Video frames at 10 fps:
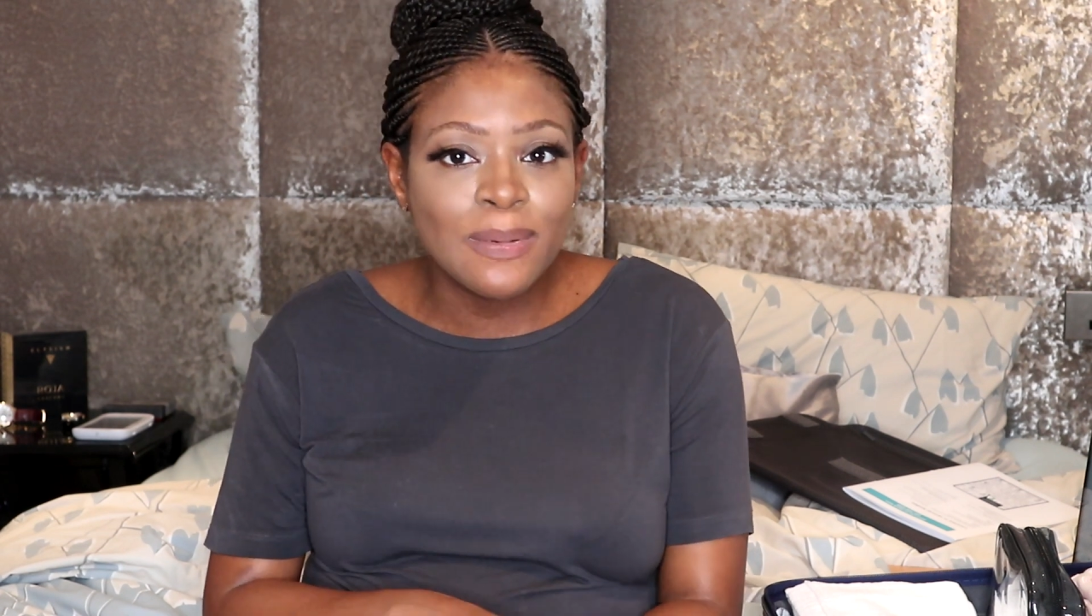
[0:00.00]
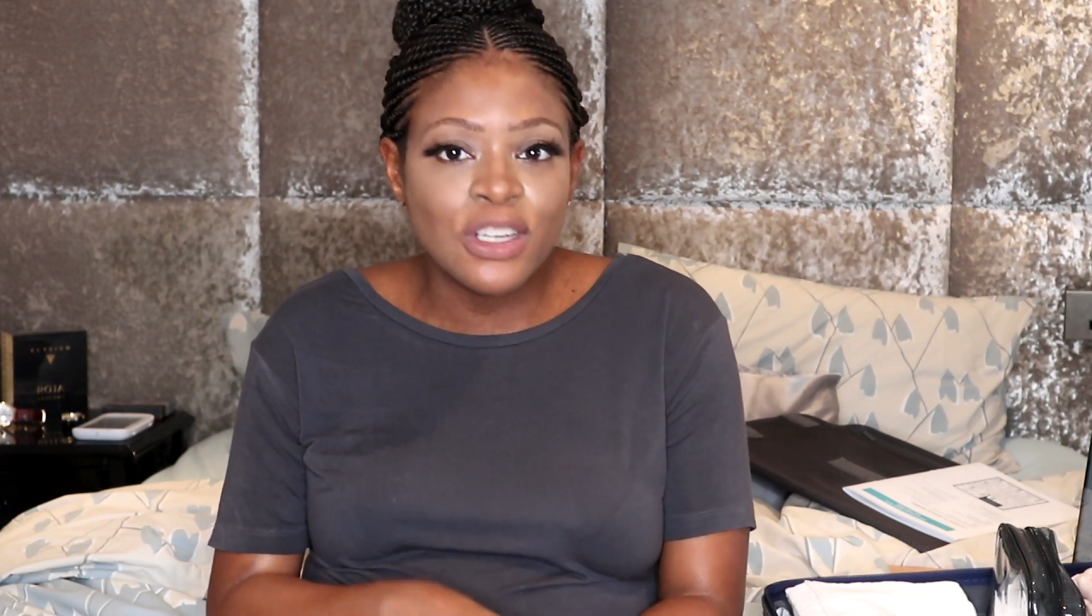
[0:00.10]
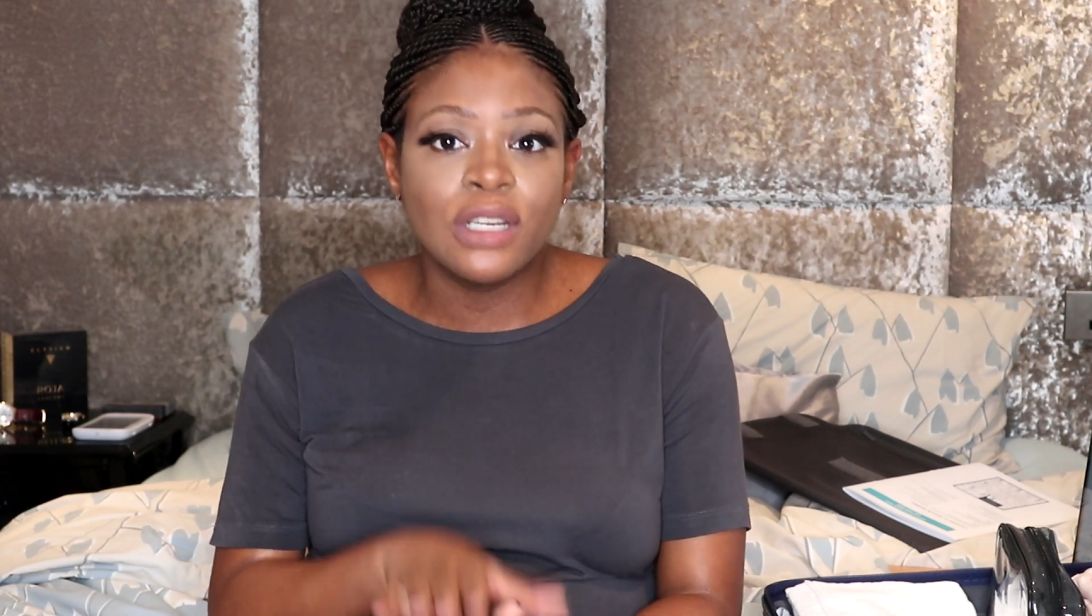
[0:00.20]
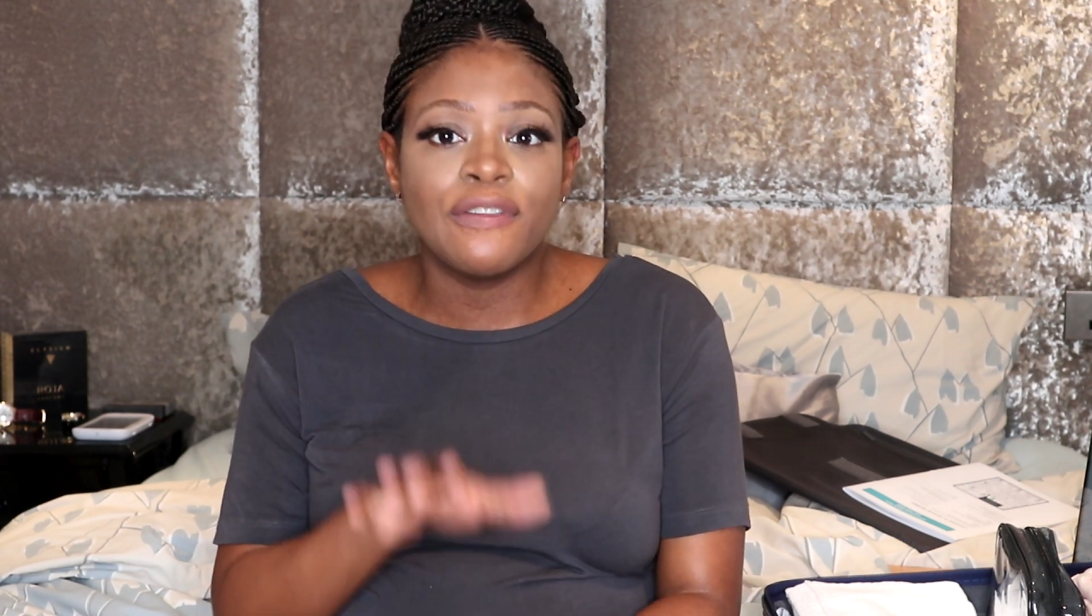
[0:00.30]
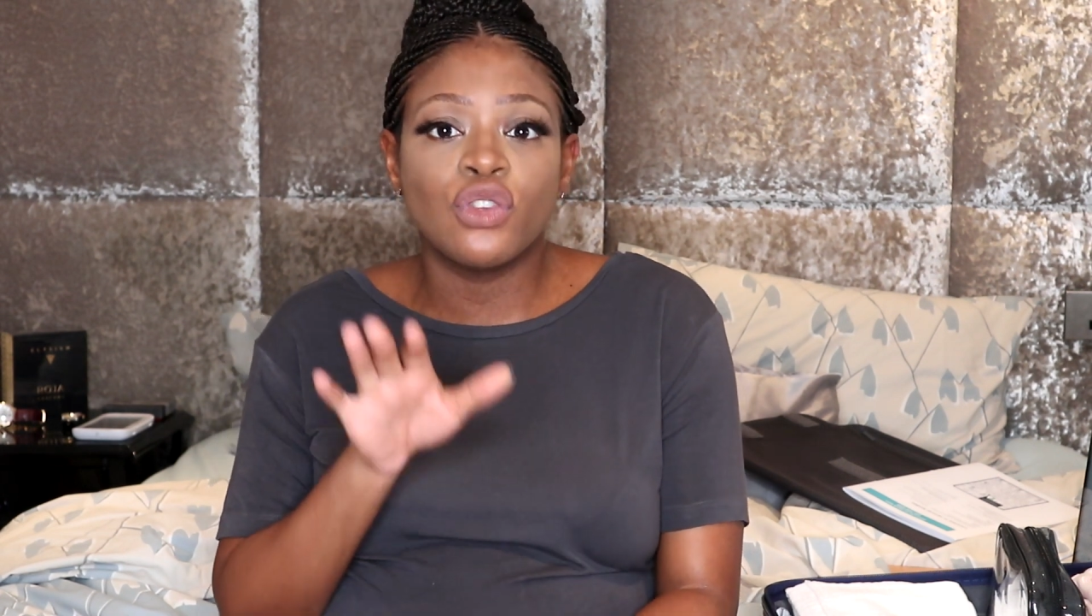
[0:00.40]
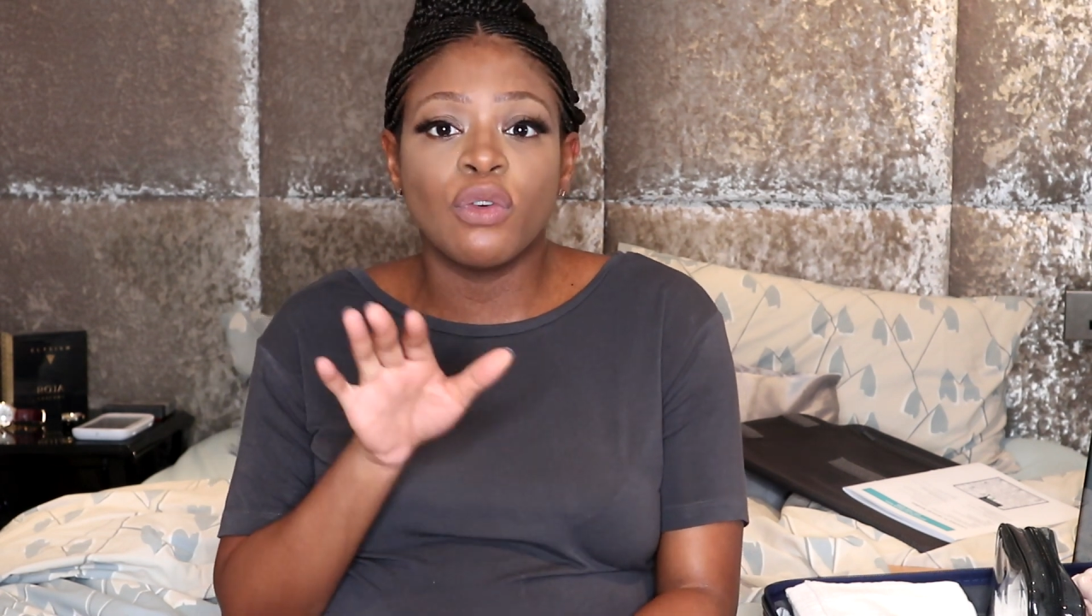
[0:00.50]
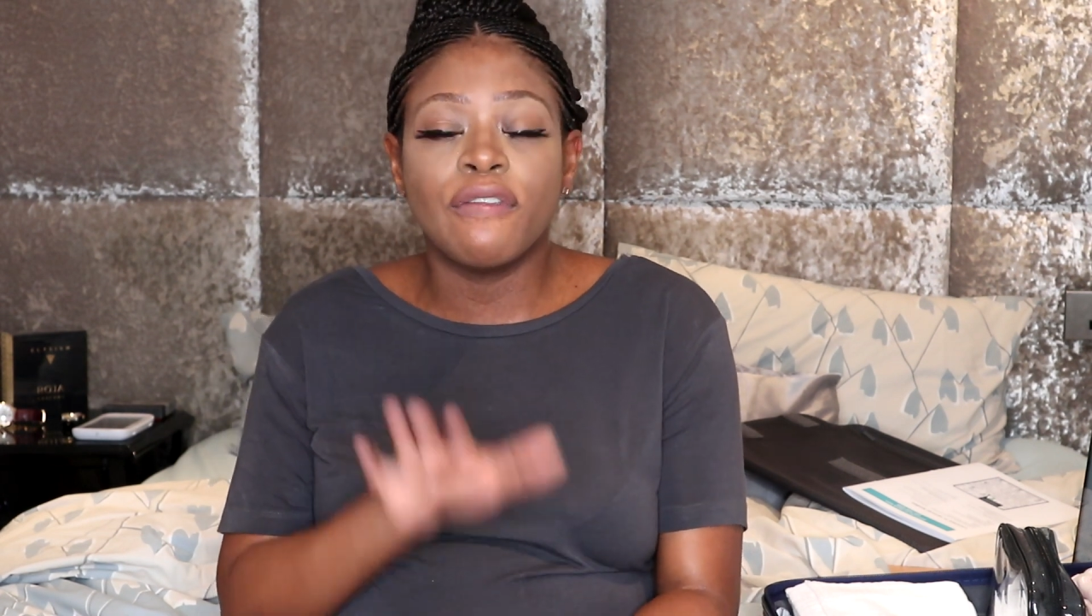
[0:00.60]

especially if it's your